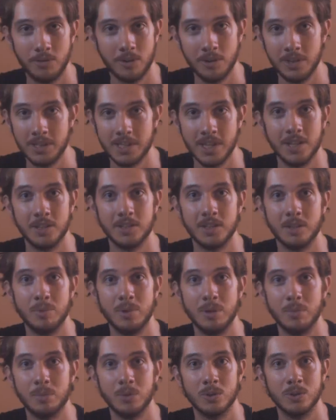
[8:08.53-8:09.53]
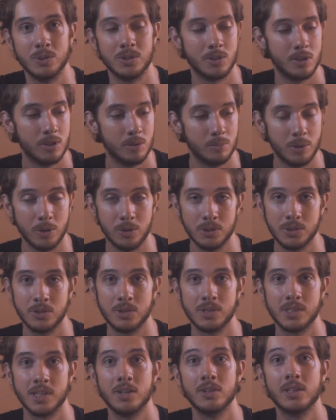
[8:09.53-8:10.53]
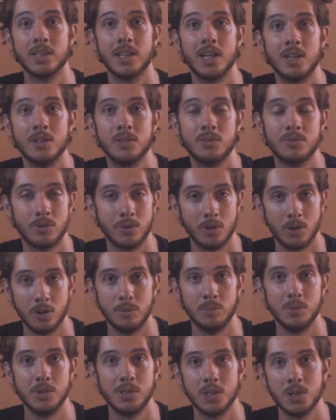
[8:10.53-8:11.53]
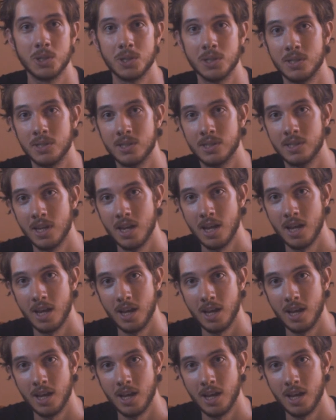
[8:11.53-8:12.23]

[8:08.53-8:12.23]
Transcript: very talented people, so I'll post their SoundClouds for all the musicians